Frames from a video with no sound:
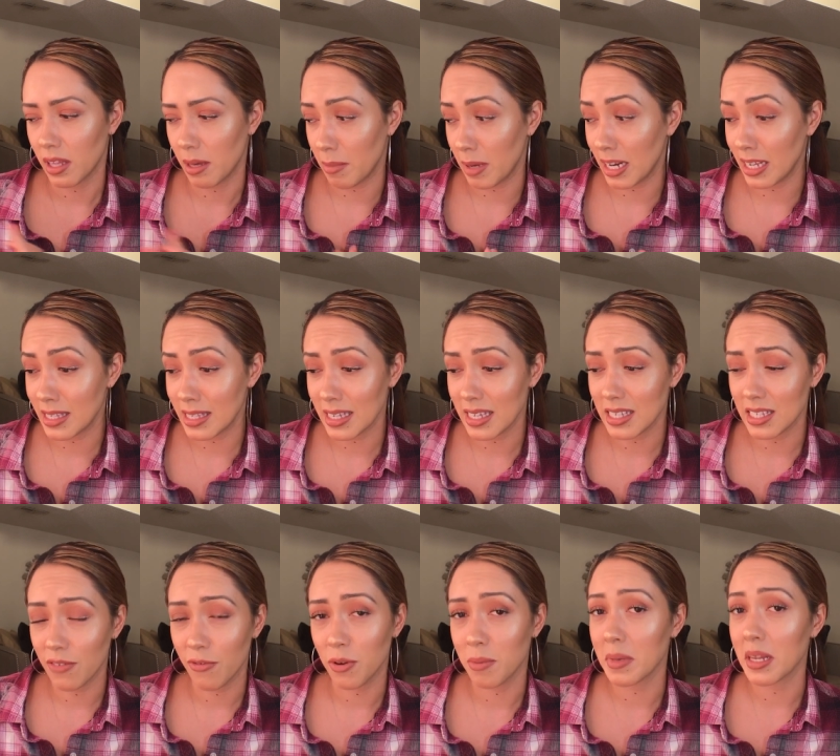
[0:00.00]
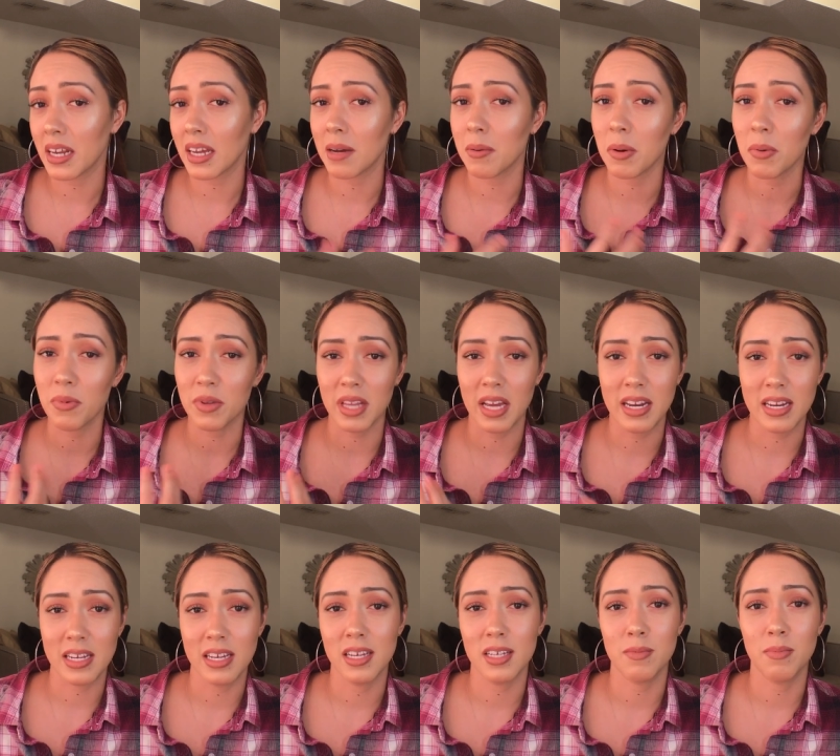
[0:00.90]
I mean, it's easy for me to come up with
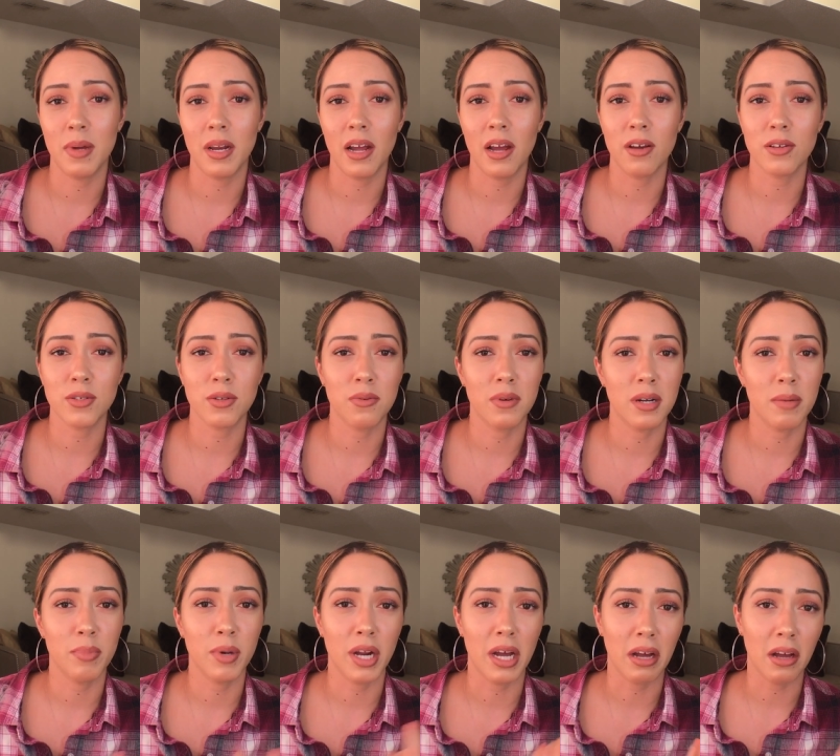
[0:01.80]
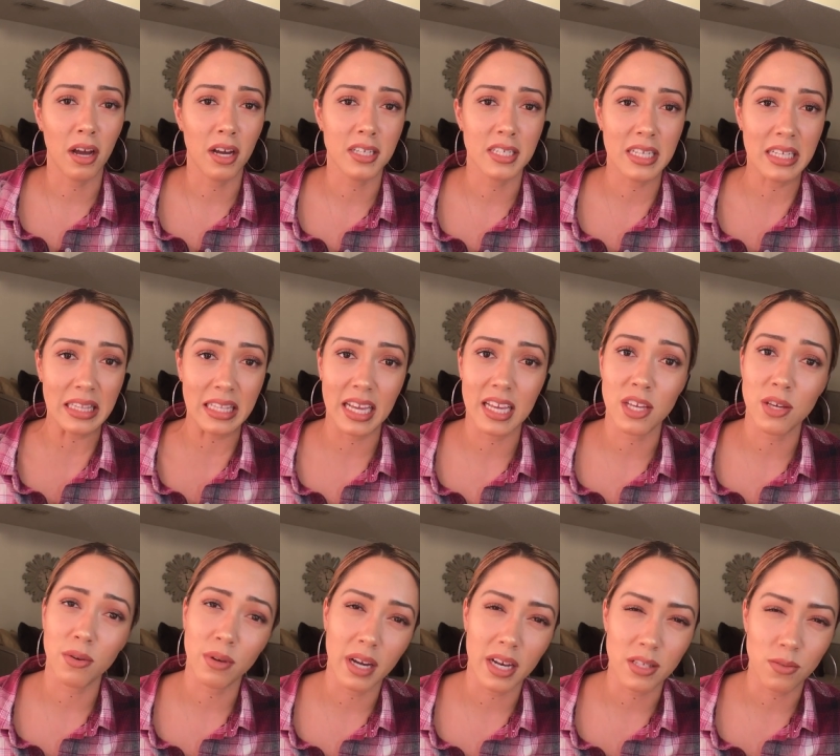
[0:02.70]
ideas, but I also want to put out content that
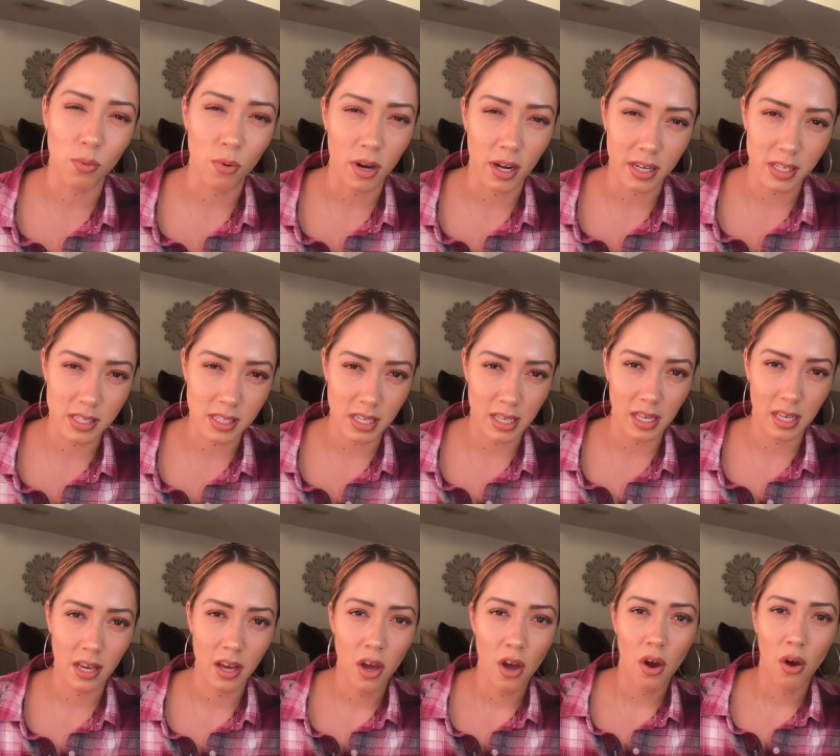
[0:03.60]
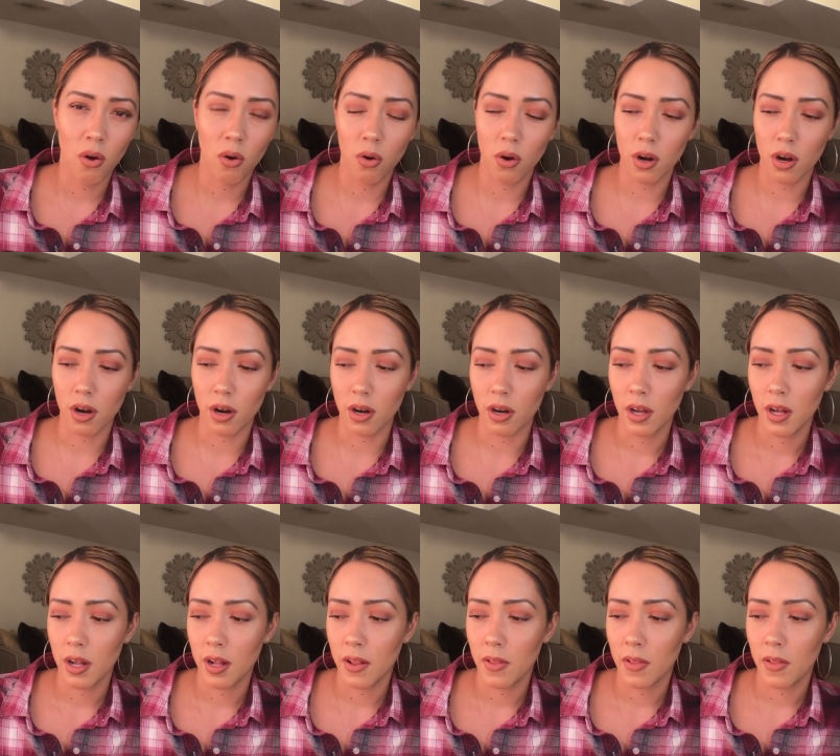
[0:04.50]
you guys want to see, or